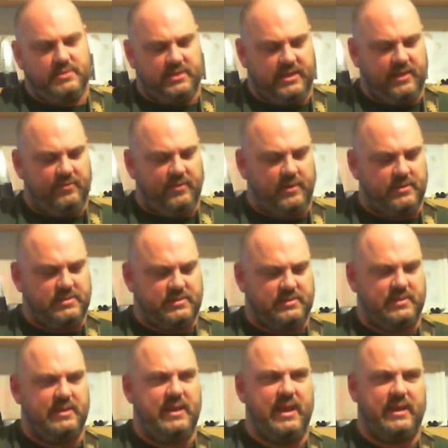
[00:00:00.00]
to give us
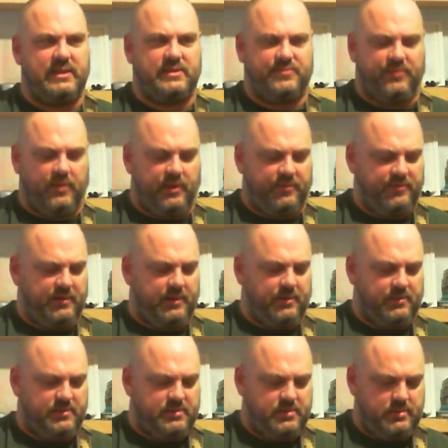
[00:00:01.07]
the next 5
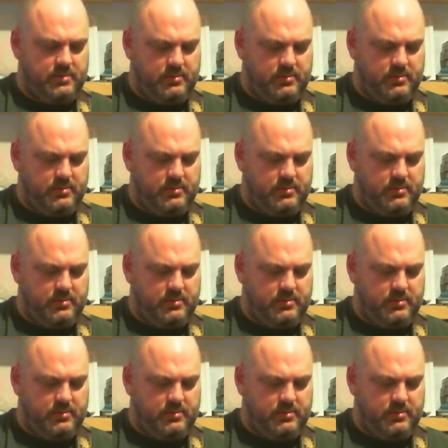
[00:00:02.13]
notes